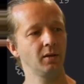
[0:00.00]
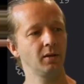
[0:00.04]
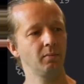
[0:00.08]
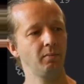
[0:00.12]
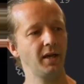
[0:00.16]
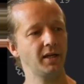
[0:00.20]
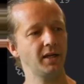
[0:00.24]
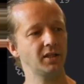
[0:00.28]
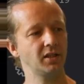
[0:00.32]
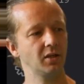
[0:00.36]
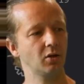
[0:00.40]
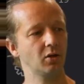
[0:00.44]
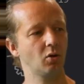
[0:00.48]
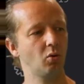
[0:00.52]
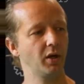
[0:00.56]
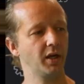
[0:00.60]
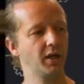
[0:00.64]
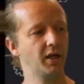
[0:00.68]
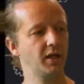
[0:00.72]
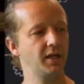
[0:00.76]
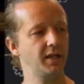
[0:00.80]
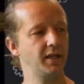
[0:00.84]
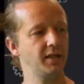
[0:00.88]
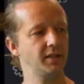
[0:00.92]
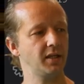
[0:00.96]
makes it
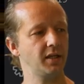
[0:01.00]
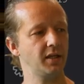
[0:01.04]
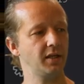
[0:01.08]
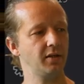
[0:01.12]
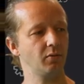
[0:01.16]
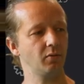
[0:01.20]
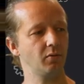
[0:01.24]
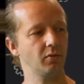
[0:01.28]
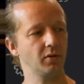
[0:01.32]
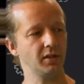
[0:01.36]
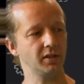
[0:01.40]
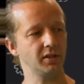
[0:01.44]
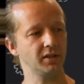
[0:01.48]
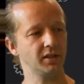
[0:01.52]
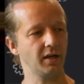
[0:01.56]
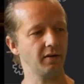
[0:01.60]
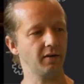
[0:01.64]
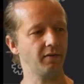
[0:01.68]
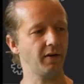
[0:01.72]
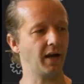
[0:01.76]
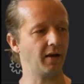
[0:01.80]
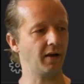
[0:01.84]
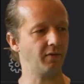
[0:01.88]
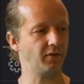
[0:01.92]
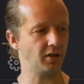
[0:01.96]
quick and easy instead
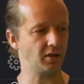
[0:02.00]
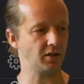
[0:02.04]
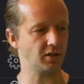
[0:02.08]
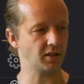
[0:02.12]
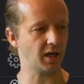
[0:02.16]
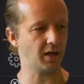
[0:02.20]
of having to